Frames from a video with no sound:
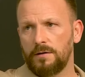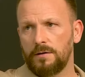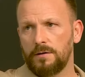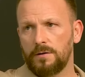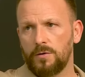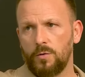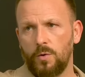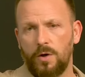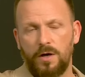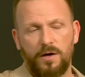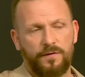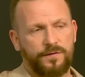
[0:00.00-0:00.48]

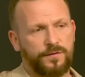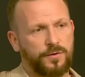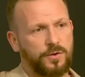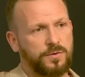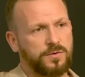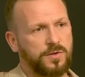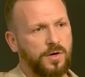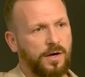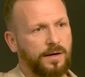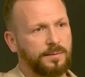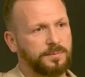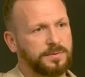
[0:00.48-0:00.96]
quite a few
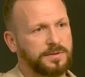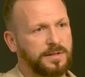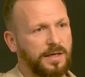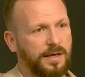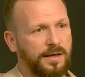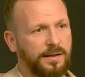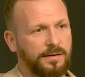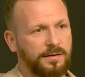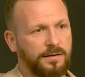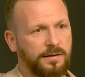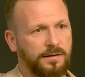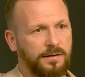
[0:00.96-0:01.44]
times
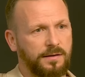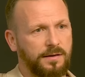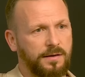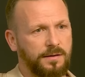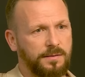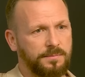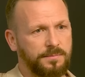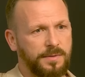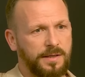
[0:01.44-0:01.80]
saying that